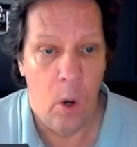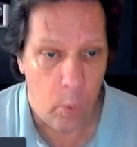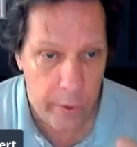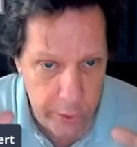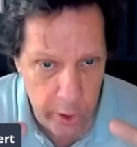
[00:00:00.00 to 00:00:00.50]

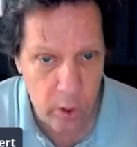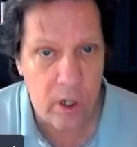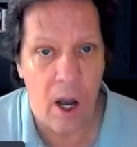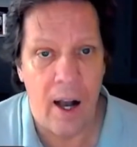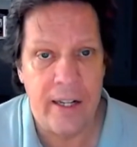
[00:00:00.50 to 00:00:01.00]
with your
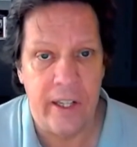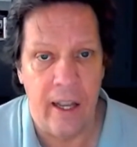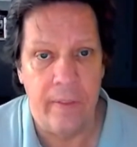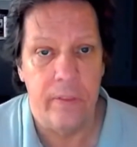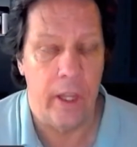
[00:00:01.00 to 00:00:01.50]

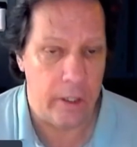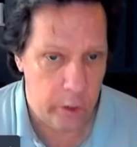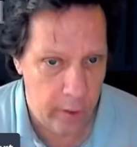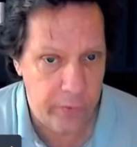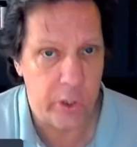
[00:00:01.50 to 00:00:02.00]
content that
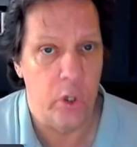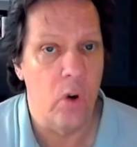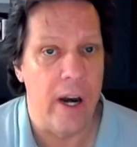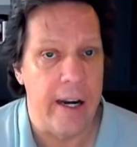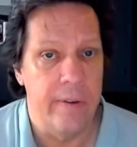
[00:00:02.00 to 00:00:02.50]
you've
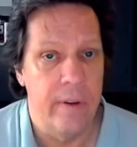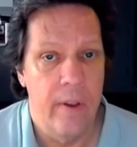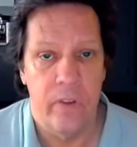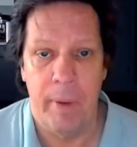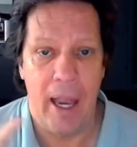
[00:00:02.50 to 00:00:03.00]
curated
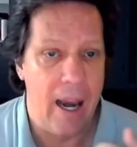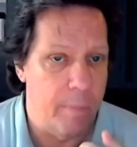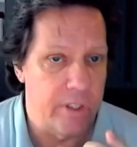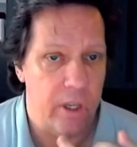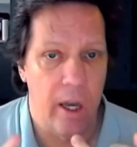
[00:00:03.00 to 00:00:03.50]
from
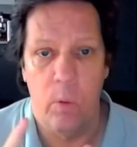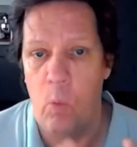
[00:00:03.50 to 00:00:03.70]
Amazon,